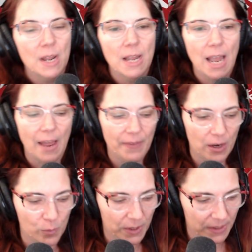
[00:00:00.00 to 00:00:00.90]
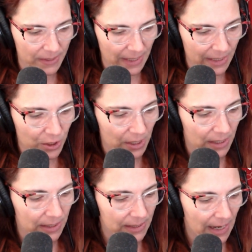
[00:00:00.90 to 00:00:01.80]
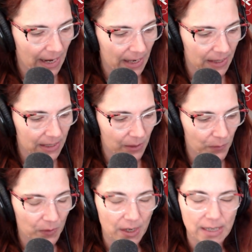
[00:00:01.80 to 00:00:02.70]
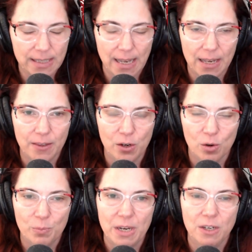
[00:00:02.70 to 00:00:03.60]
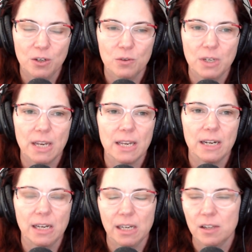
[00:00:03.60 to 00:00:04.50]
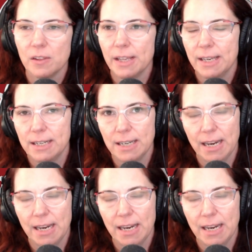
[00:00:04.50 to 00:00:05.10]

And then with the sanctions and the different things that the European Union, England,